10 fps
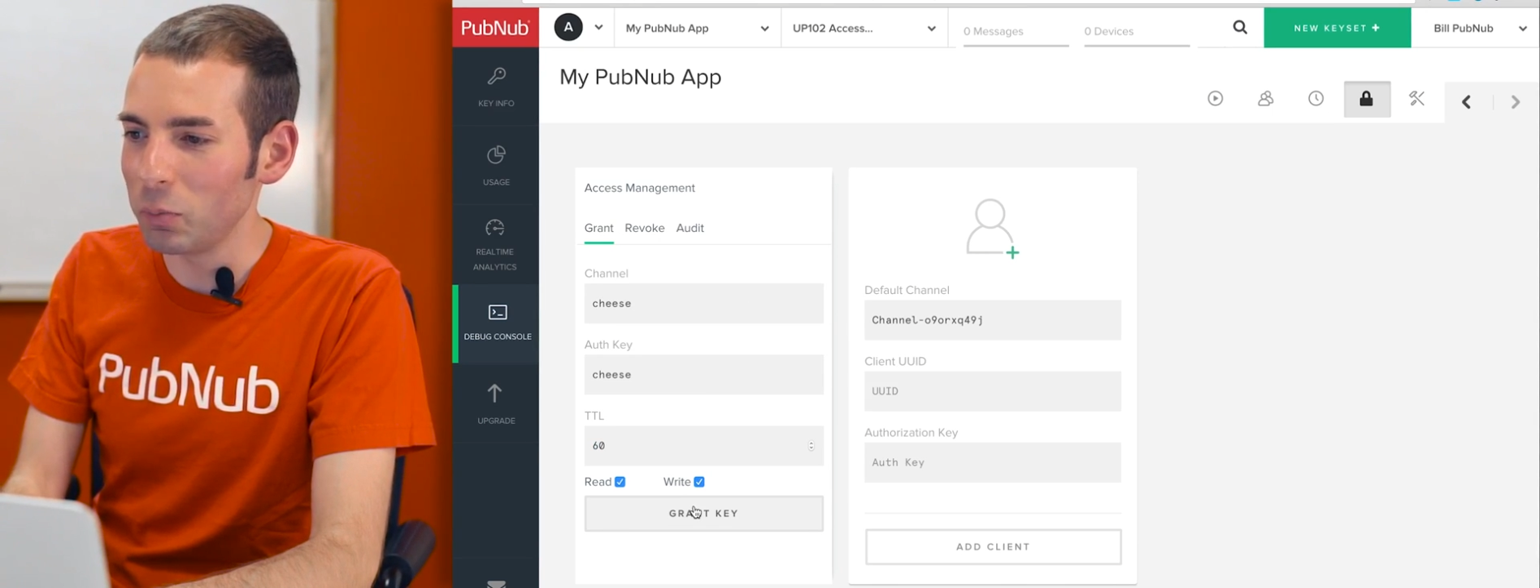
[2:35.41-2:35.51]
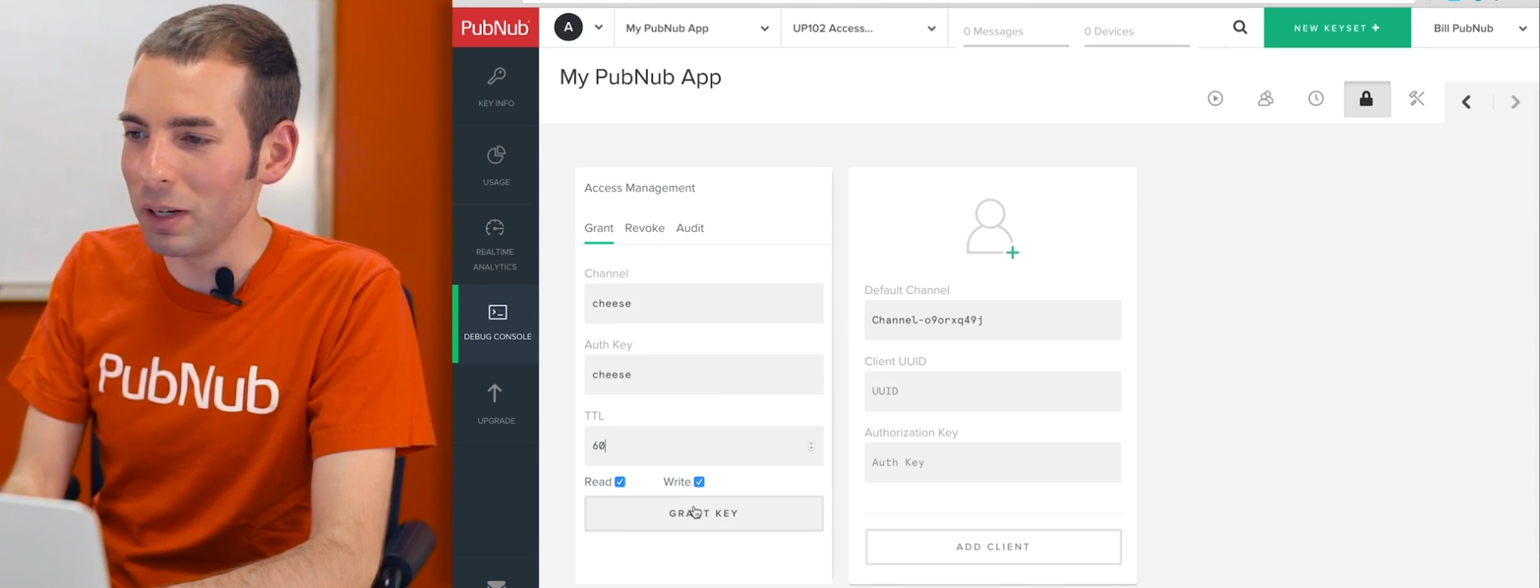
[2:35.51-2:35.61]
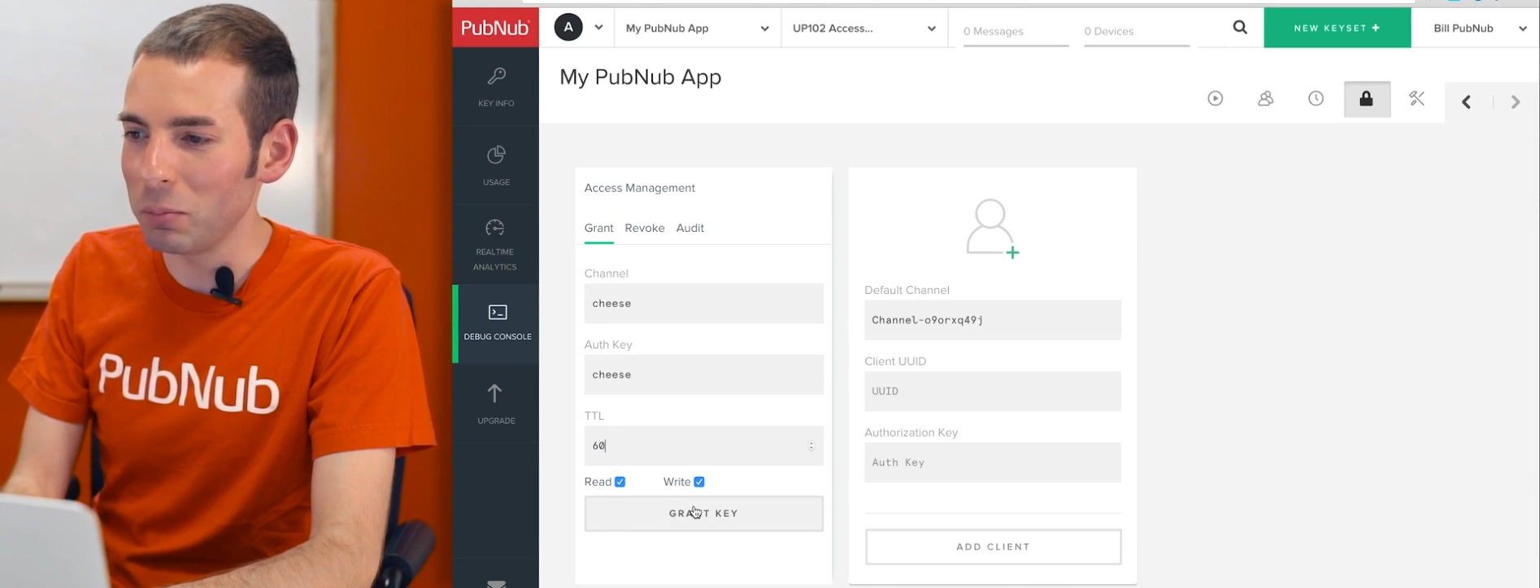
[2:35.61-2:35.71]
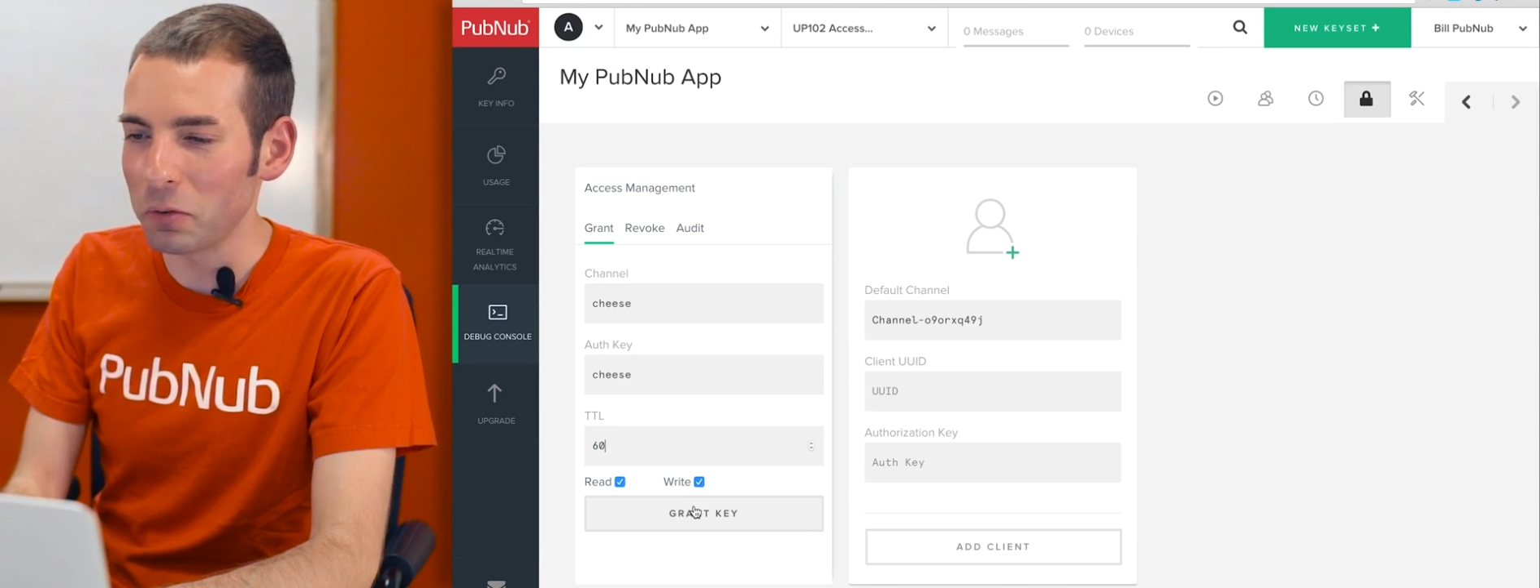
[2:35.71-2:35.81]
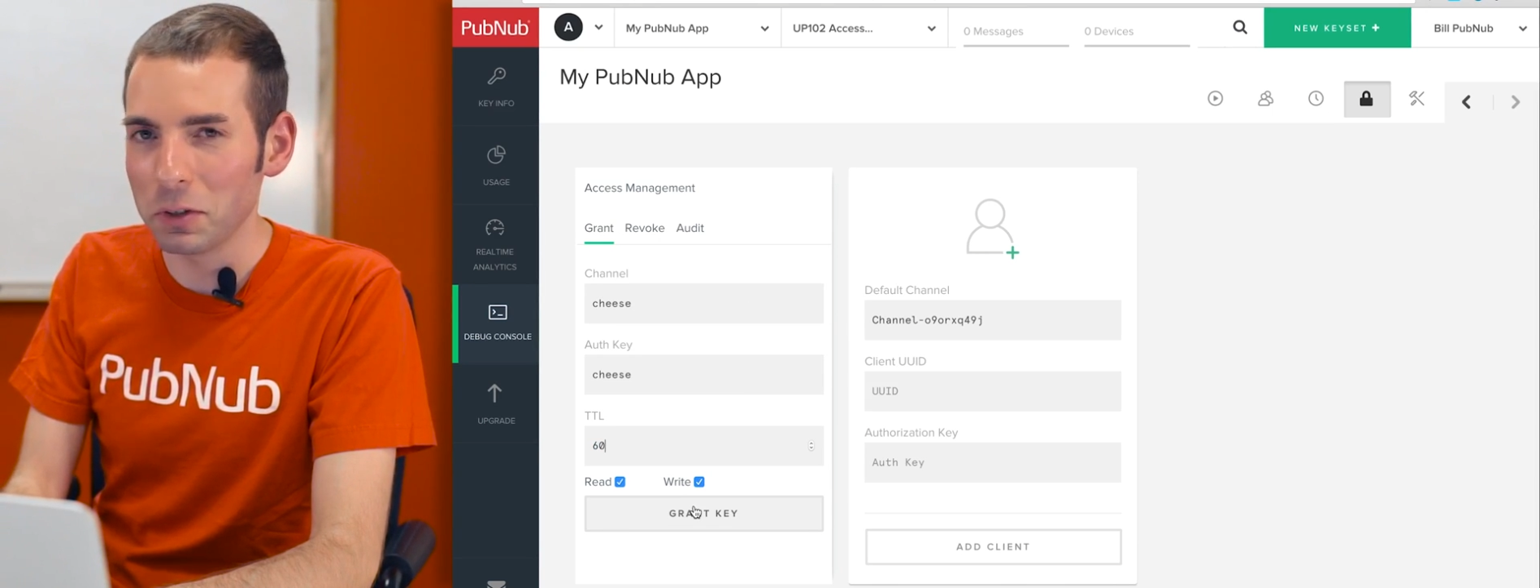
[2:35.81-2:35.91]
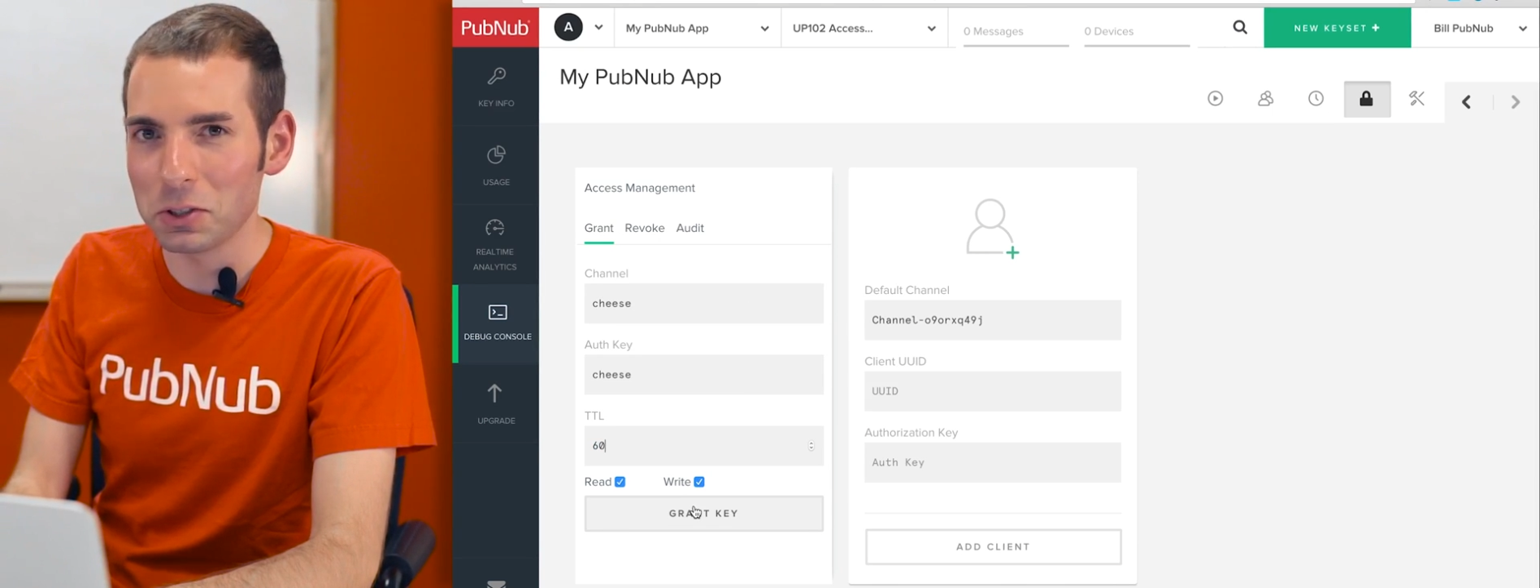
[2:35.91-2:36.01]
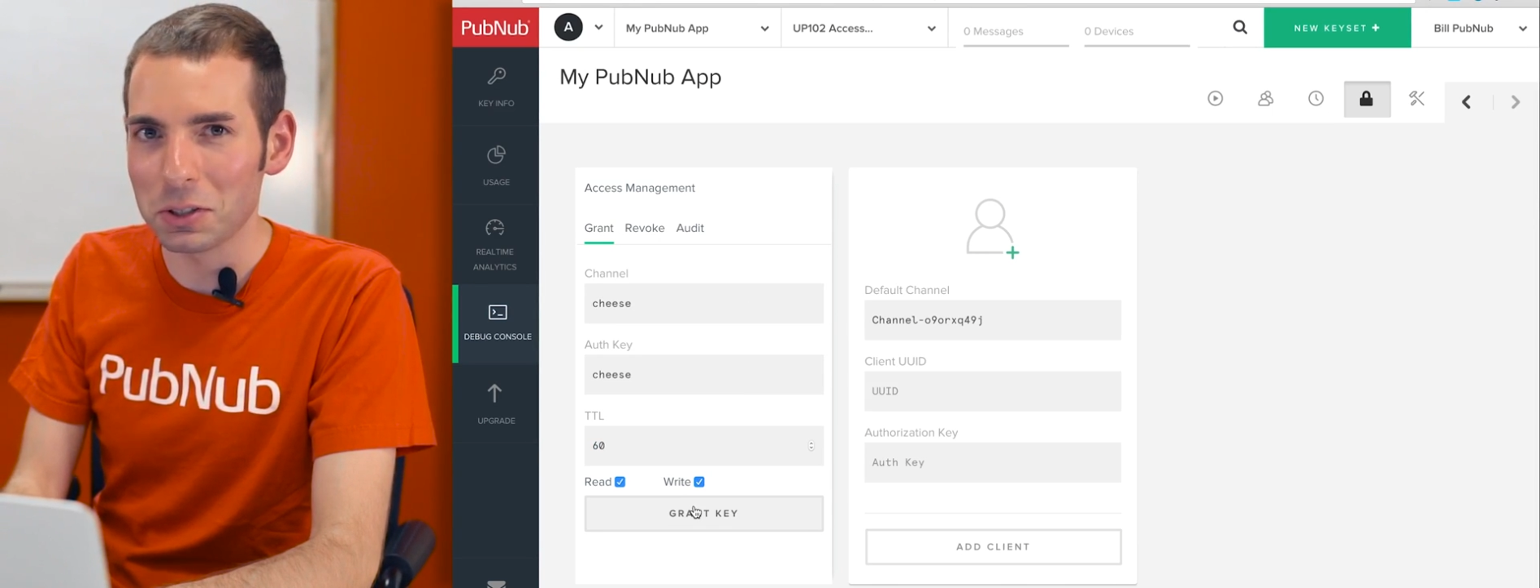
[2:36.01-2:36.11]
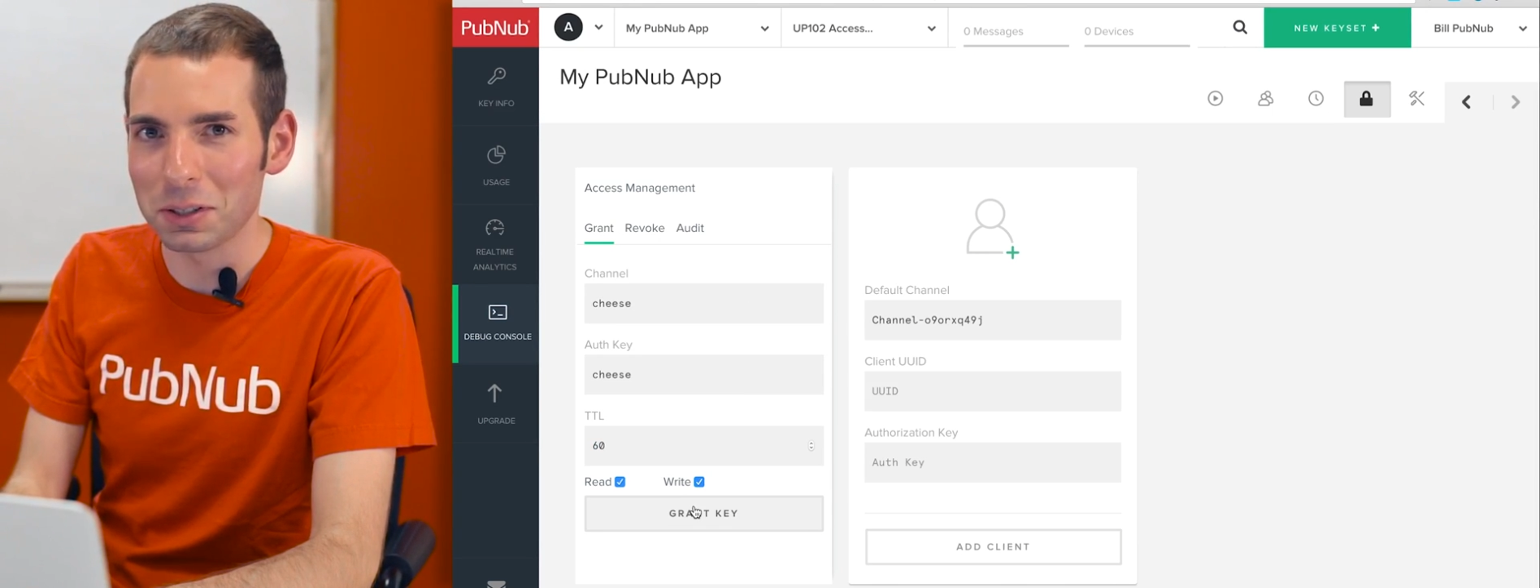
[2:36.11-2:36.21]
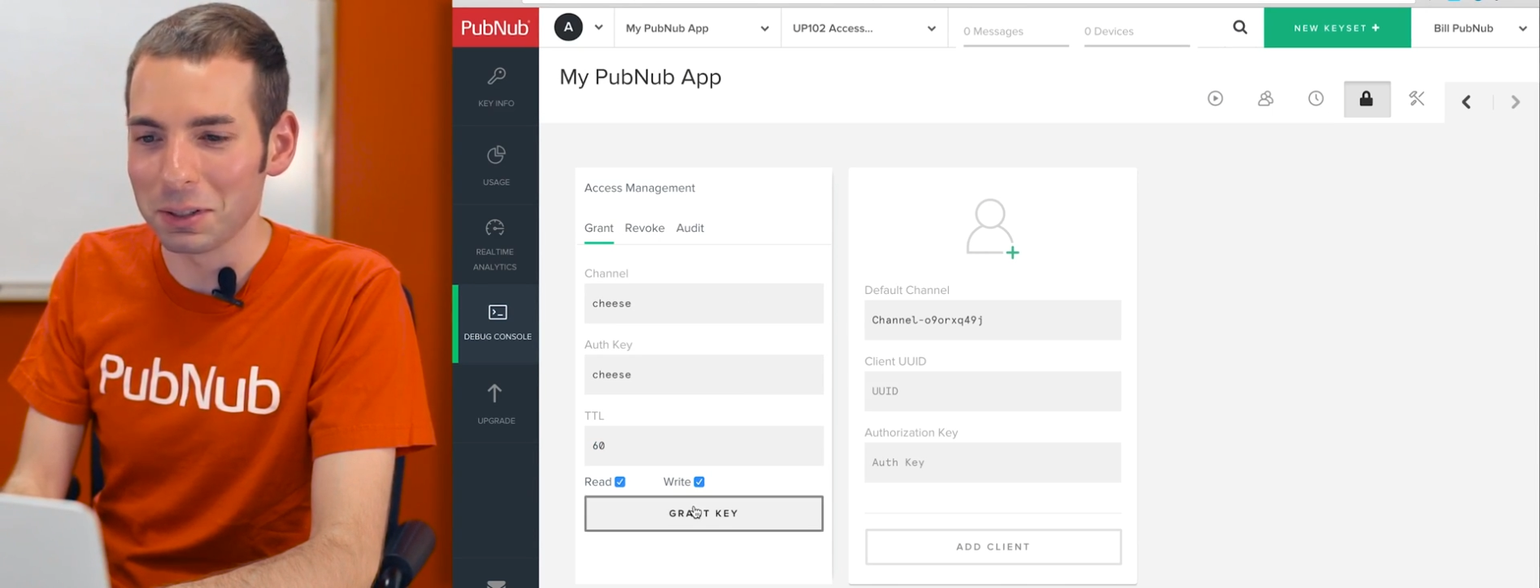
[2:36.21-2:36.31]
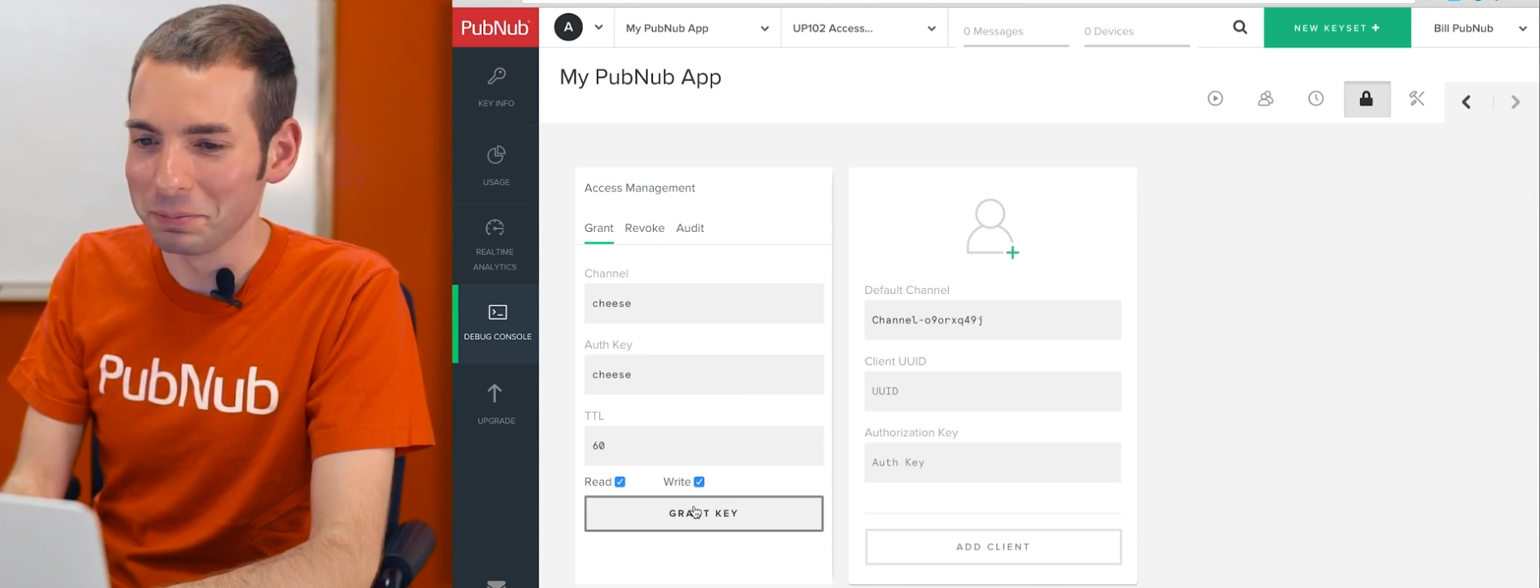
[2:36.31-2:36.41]
been
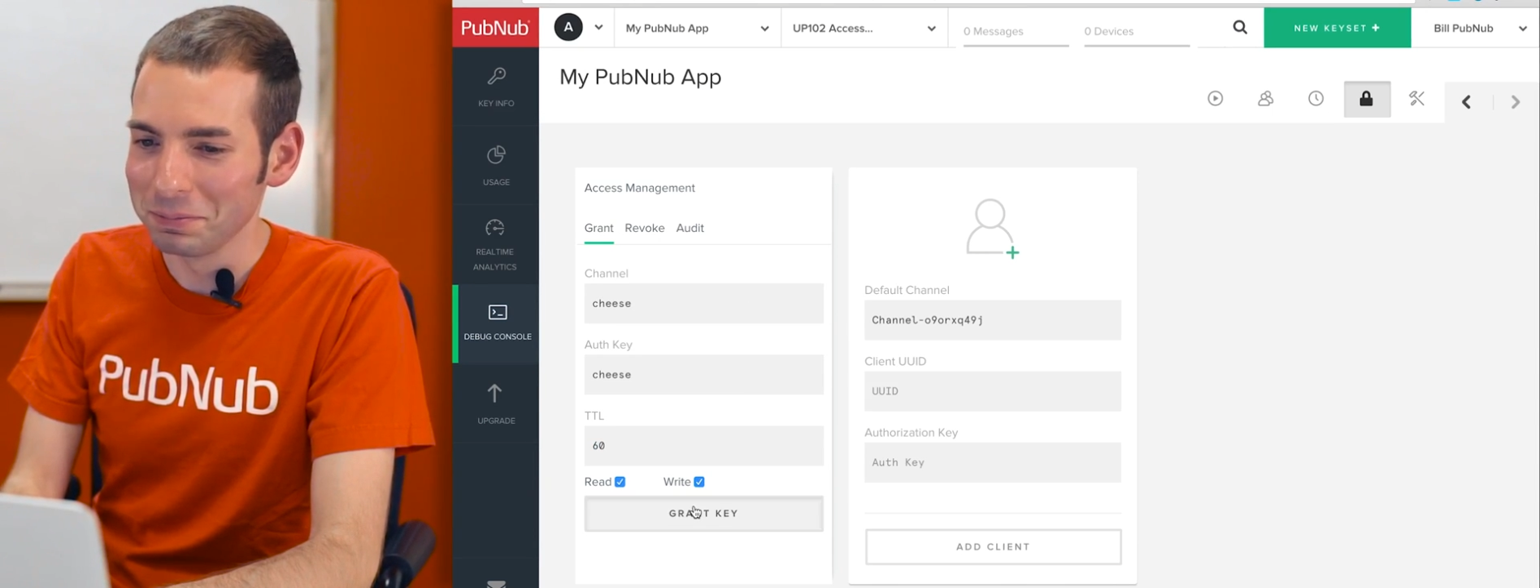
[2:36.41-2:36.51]
provisioned.